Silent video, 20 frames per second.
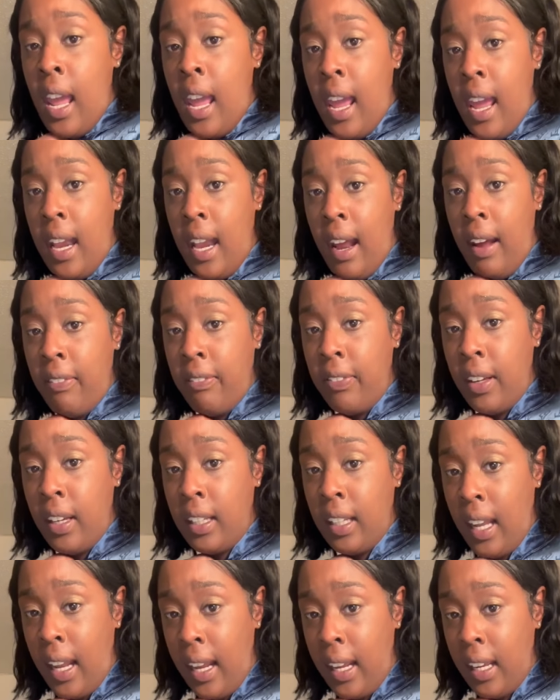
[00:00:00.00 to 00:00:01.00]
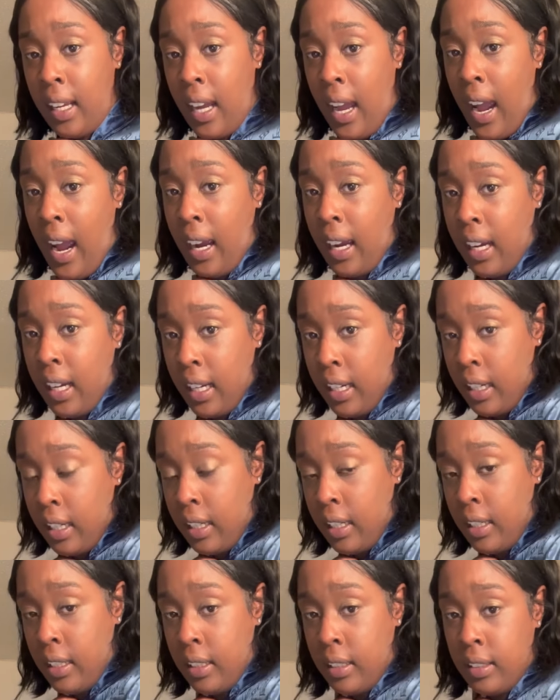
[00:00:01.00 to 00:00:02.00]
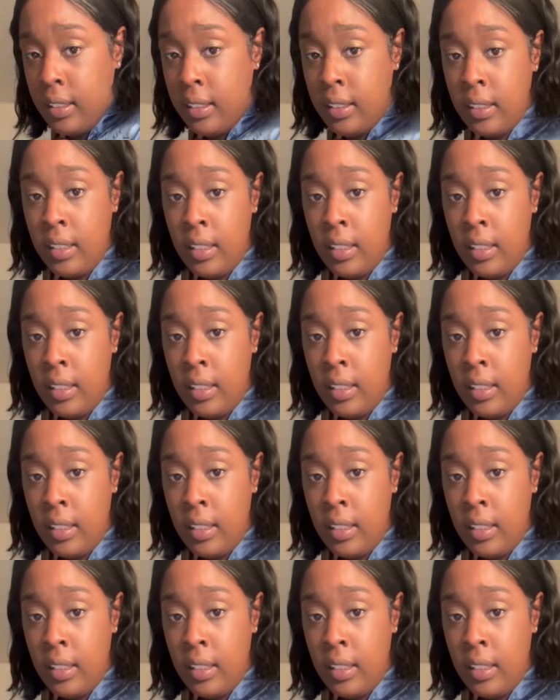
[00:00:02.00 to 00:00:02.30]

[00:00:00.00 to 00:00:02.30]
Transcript: and I feel like I could have